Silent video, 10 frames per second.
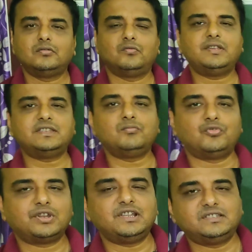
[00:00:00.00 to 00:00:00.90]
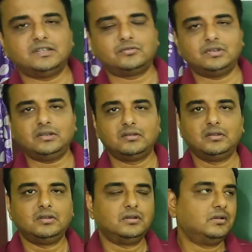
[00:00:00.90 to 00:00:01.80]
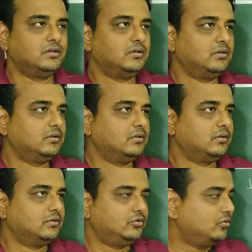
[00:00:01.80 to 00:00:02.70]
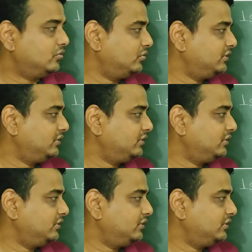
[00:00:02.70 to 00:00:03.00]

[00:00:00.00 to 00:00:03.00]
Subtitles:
was a moralist actually, though